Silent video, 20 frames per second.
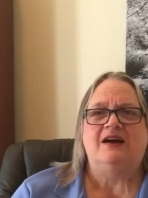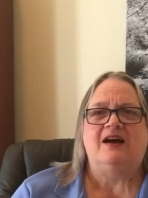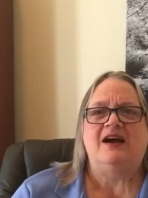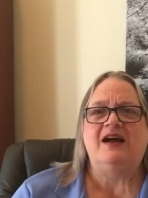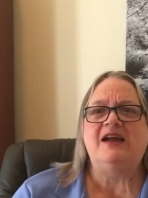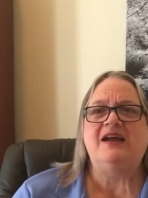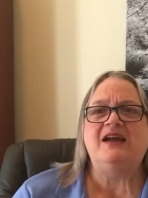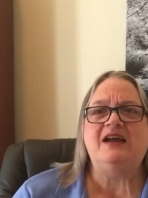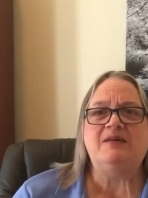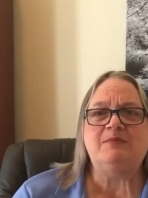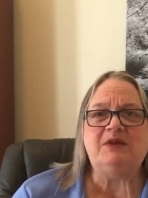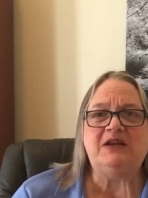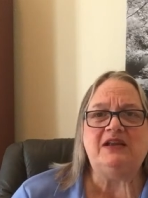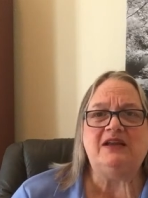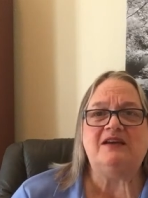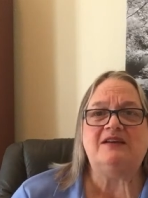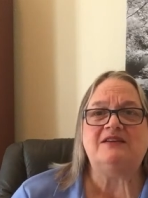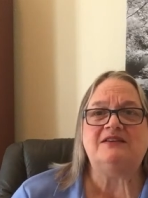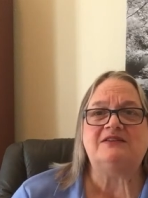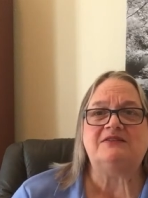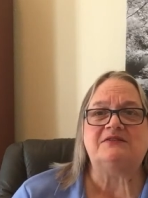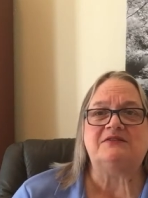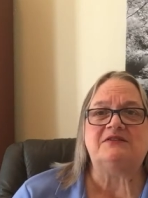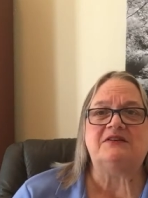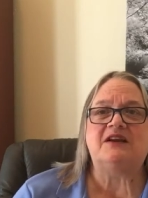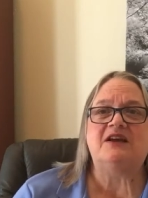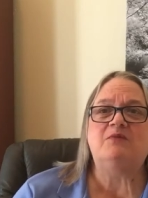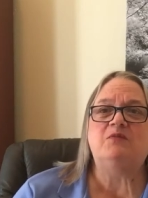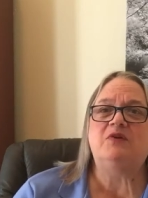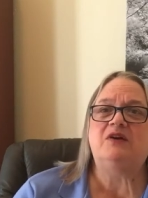I am an
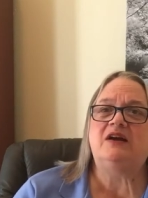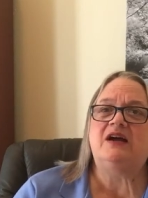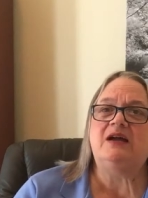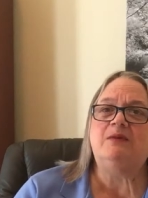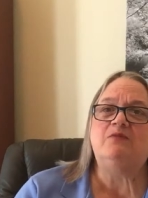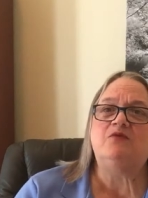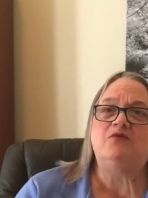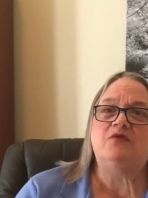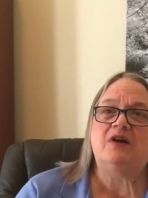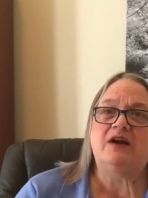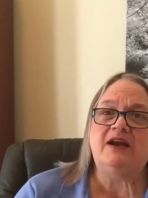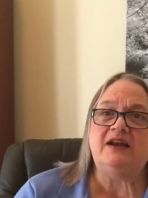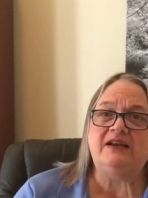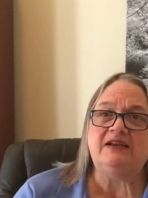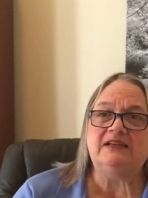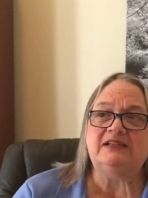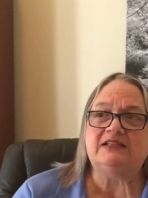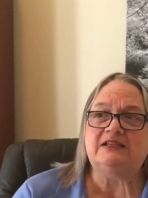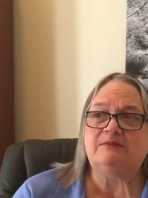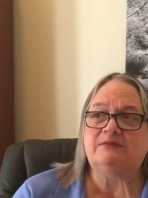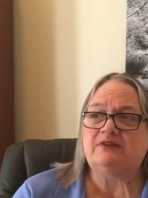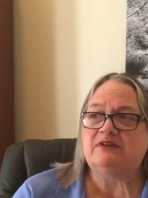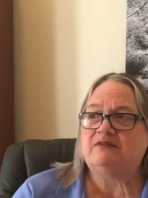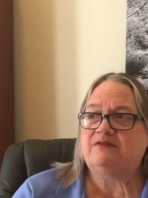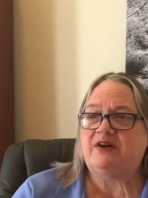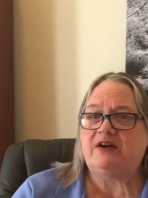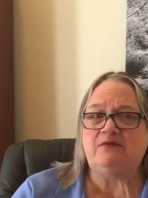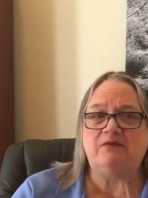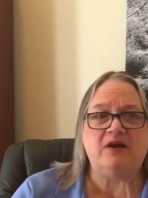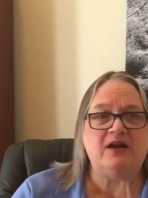editor, and when I'm writing something,
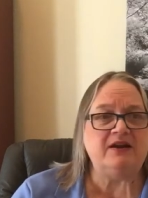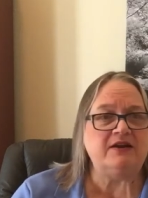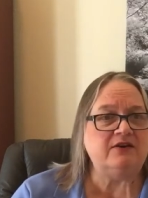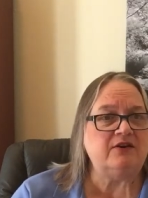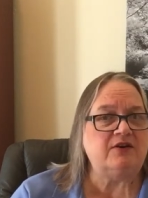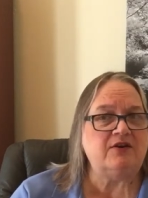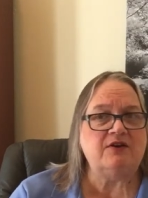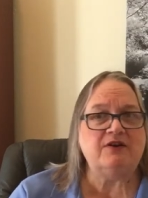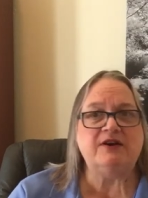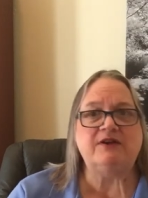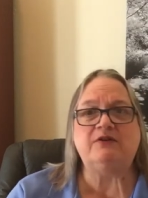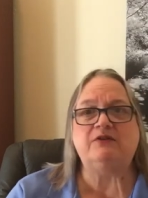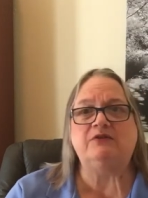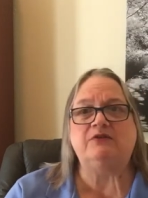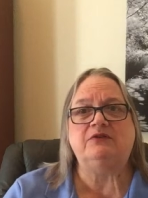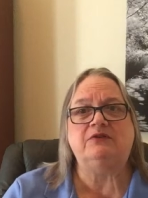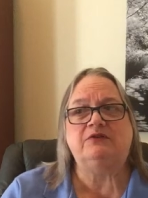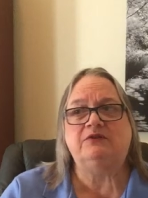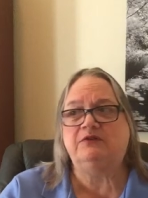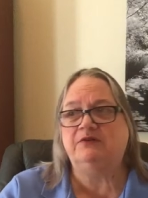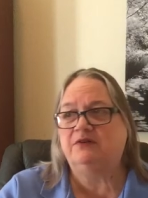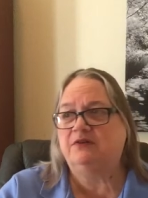if I write an article